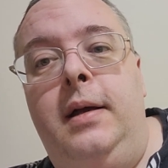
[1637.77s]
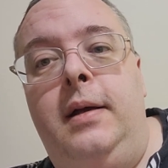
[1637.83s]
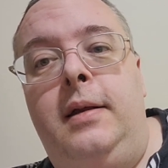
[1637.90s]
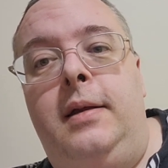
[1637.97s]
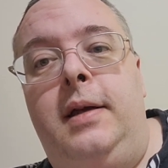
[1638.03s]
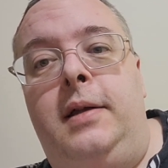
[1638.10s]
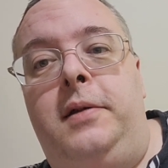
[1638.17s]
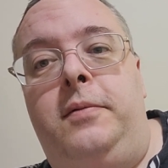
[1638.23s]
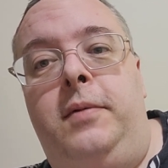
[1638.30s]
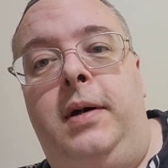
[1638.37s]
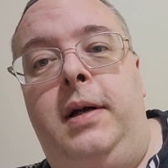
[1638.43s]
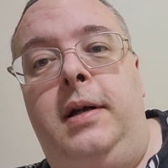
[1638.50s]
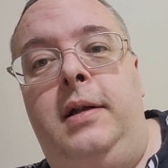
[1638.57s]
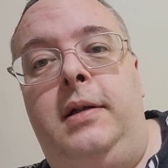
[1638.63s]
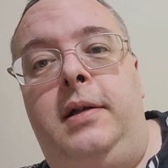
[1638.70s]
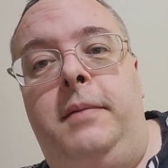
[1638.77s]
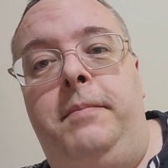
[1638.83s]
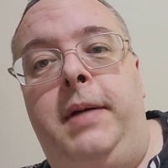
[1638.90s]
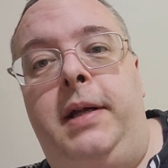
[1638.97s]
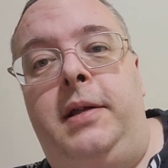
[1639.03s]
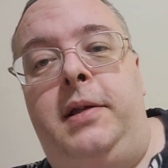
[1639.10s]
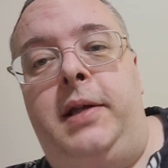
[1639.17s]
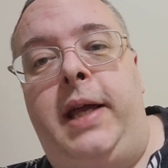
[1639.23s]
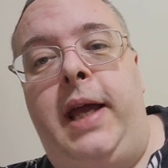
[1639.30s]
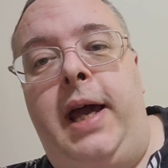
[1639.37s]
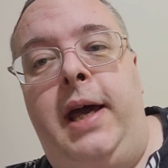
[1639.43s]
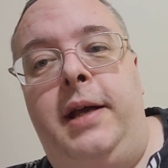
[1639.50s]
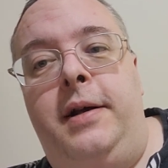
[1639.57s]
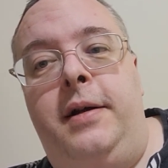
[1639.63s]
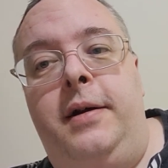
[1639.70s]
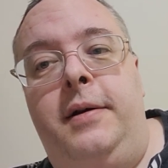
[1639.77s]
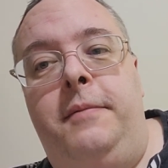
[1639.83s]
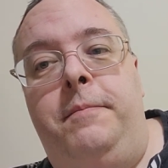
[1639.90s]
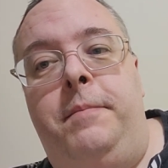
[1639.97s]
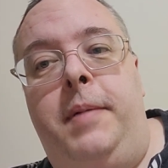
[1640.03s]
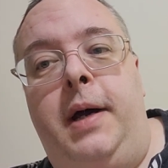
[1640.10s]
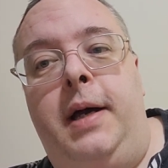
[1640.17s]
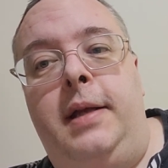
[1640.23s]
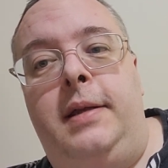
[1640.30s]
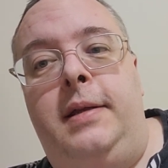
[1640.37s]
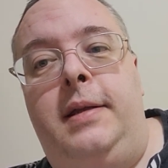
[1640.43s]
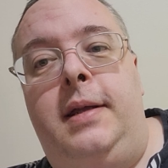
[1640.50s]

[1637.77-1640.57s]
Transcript: This was a bit scattered, but